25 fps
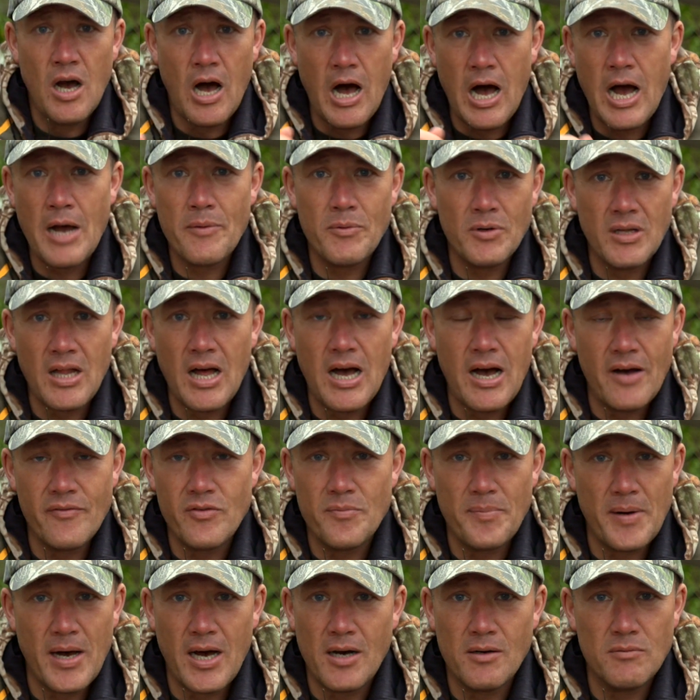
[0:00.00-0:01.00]
I will have
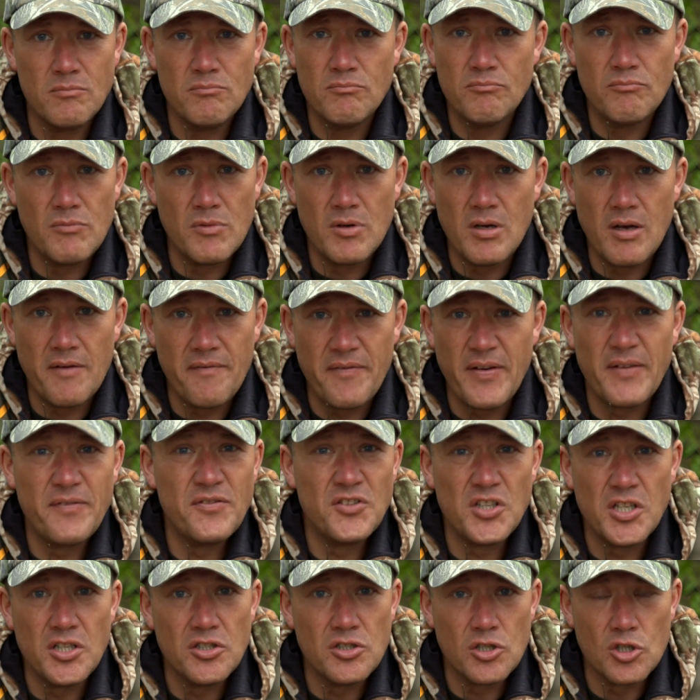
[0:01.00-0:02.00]
about
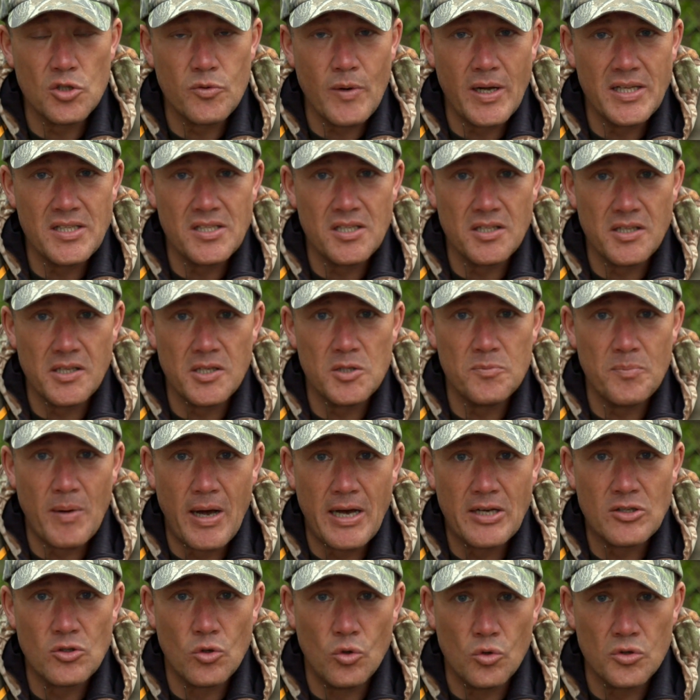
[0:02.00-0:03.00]
15 to 20 of these
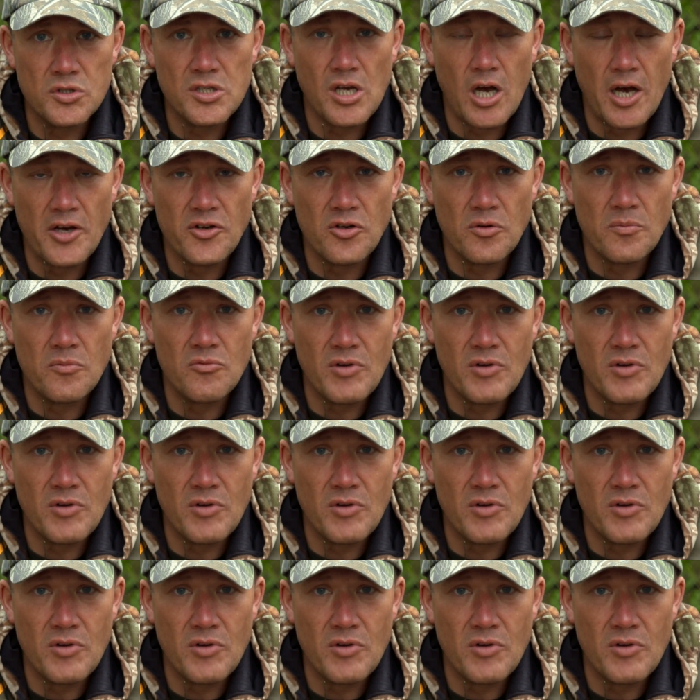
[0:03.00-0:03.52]
bags all tied up,